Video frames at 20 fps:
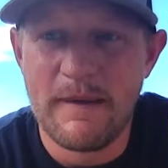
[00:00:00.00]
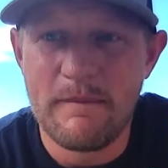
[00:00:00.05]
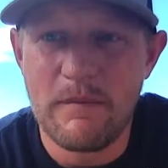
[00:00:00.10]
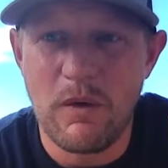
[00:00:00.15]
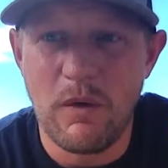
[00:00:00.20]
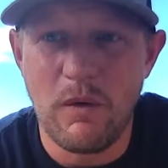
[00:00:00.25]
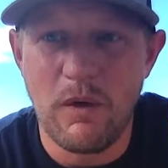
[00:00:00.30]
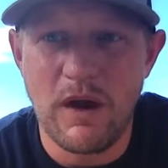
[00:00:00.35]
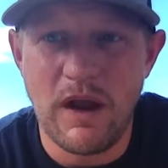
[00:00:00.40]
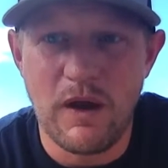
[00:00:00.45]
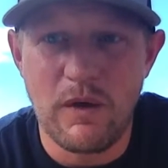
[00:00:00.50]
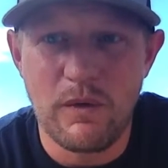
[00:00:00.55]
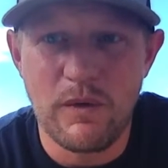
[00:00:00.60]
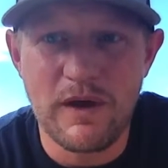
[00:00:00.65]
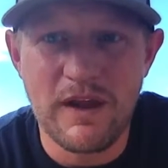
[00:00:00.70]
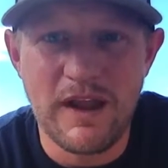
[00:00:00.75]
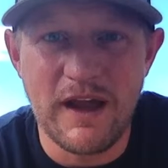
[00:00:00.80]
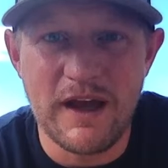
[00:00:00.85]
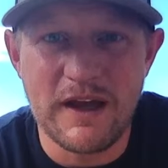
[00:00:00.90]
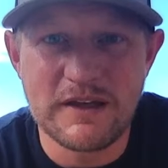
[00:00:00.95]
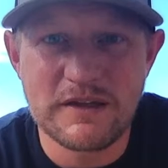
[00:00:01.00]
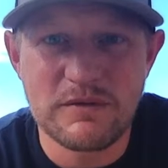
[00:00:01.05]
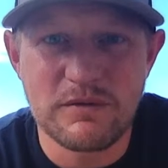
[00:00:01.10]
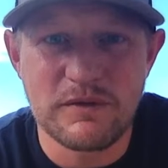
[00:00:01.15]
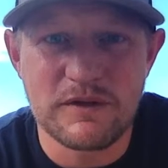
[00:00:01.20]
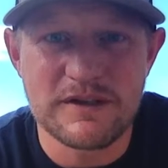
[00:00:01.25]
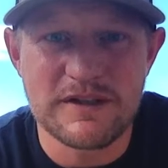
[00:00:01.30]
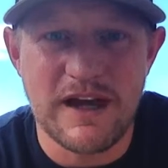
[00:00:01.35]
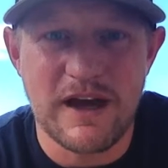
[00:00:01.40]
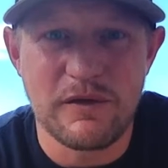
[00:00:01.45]
But what I realized
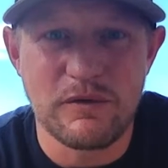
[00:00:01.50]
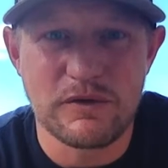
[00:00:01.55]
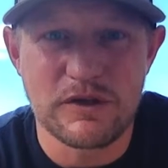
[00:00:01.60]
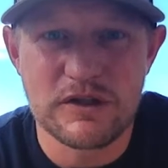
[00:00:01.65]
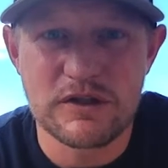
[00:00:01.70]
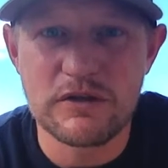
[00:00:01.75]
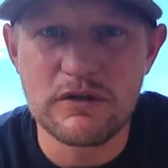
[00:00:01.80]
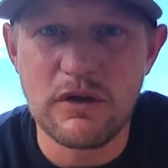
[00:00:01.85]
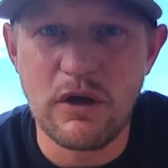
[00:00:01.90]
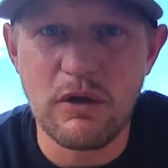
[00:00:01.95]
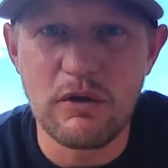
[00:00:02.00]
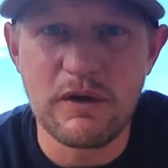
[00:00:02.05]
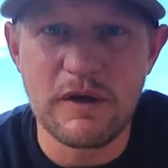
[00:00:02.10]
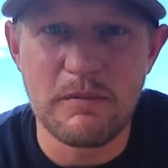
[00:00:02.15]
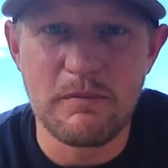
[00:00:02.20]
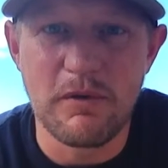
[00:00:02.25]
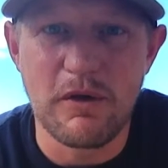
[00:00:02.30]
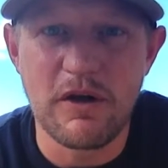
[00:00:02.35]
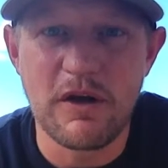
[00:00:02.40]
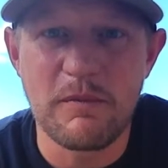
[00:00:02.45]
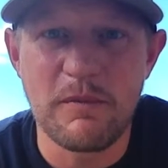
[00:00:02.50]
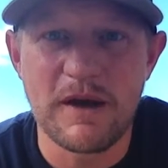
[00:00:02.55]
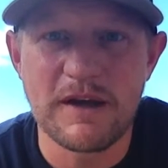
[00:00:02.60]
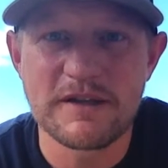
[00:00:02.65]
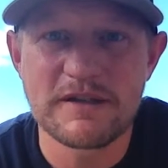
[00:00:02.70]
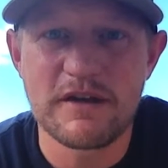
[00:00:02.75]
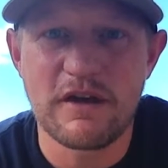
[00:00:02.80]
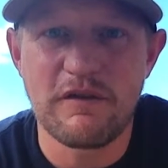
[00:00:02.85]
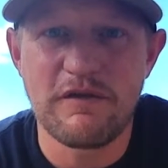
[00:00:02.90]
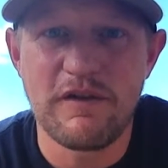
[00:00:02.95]
was I was slowly burning
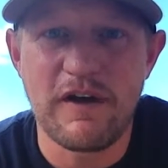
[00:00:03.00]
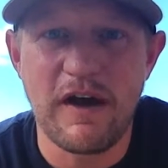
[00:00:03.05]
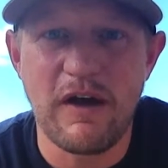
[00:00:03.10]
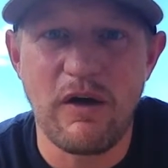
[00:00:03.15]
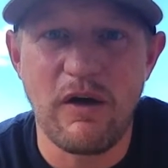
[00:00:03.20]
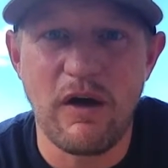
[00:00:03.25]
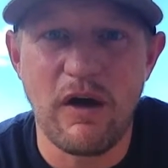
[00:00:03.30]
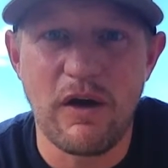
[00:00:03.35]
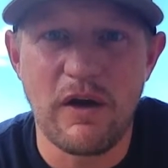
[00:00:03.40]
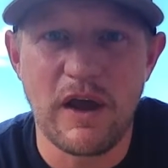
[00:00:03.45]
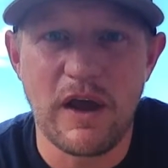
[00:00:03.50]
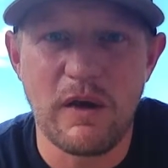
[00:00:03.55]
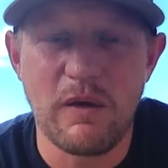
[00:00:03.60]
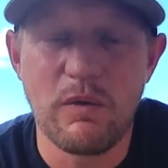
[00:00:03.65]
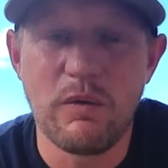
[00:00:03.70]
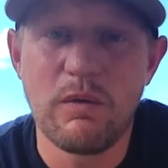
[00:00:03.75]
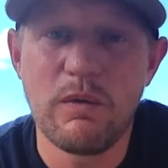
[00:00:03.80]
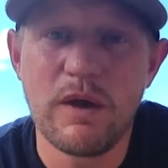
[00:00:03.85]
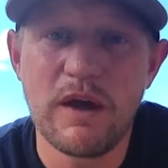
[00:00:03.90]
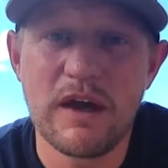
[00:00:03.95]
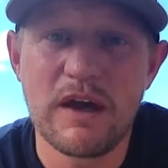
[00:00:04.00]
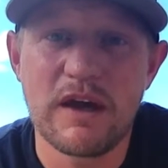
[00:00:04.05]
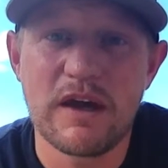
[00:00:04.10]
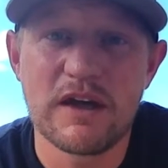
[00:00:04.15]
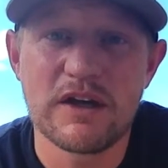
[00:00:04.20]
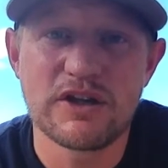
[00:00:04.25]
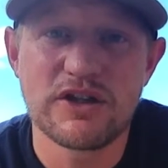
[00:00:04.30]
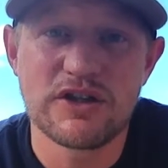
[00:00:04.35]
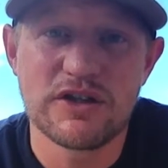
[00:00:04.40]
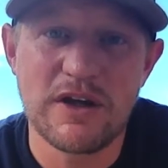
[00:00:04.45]
myself out on a
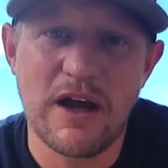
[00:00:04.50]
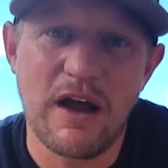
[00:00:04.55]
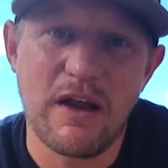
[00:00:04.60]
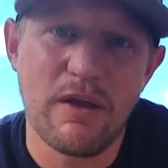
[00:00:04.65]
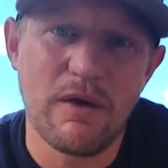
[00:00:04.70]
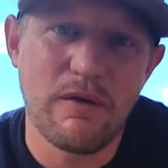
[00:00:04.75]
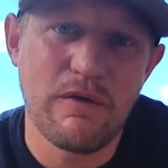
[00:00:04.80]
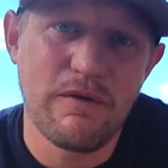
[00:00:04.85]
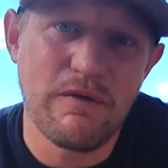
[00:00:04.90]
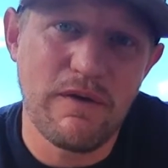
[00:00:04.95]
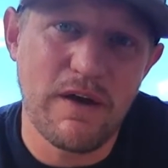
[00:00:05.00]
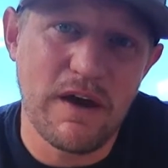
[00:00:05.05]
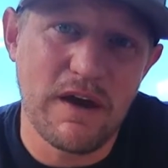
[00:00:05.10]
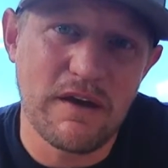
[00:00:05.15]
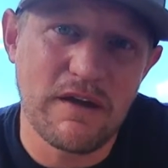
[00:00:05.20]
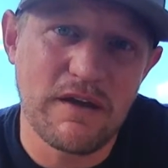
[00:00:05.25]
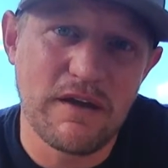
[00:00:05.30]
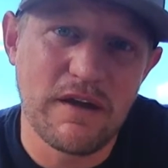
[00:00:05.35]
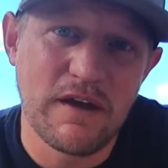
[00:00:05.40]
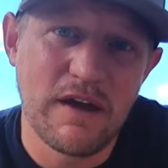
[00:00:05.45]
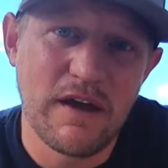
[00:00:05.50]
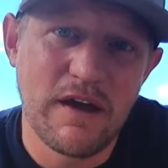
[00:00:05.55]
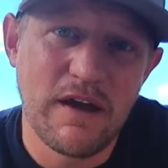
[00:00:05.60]
weak, shallow faith.